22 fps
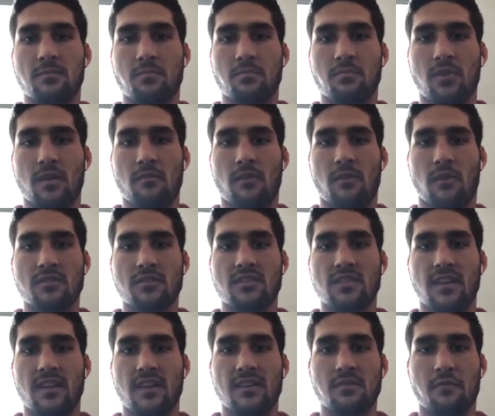varsity as a
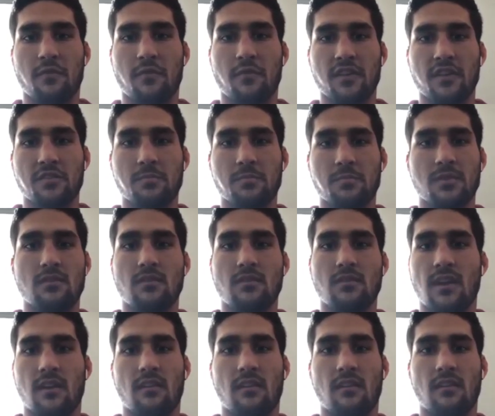freshman, got a
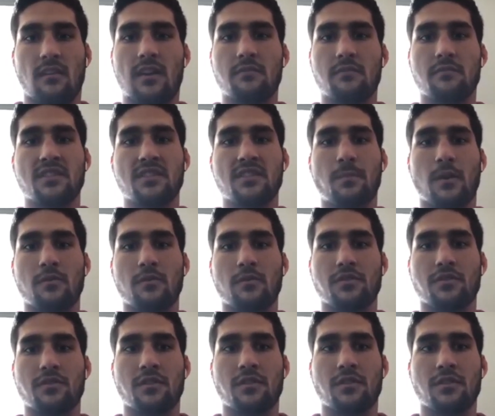lot of
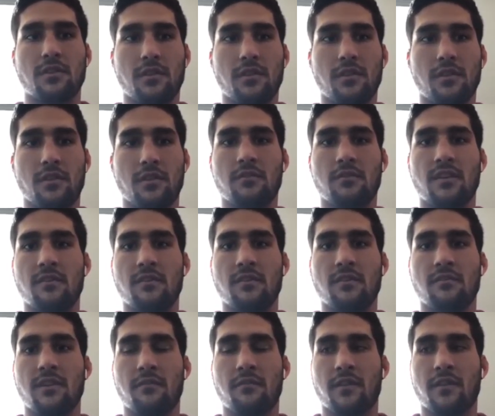exposure, you know, did
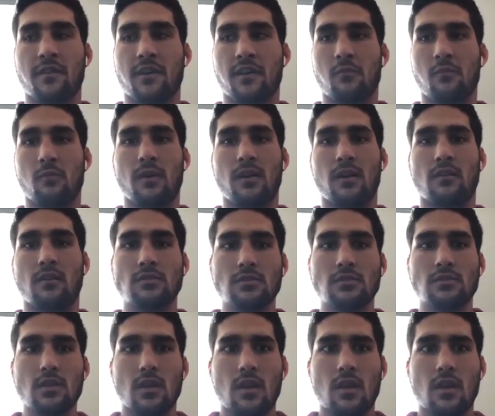fairly well.
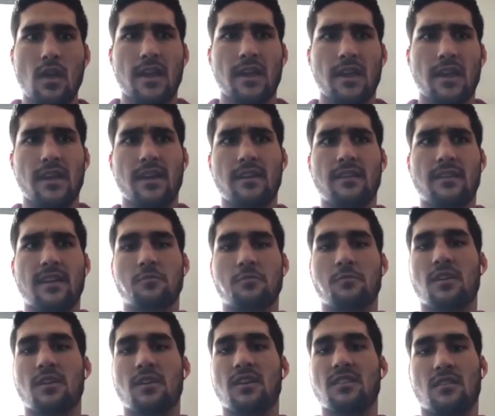And that's when I
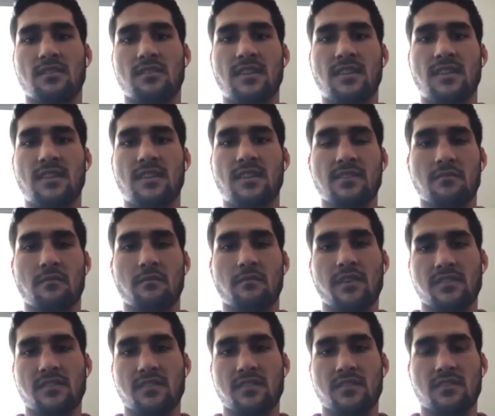started taking some
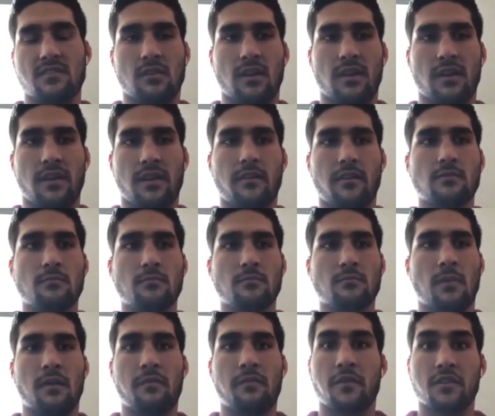visits. So, like, my
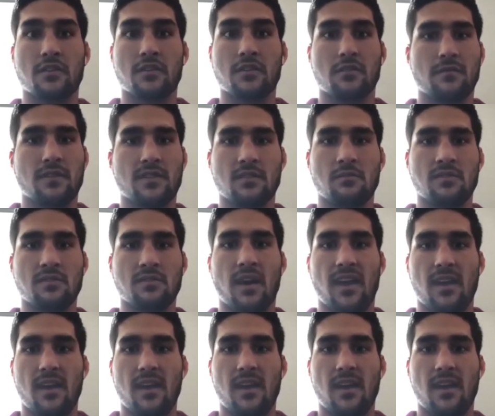first visit was Miami.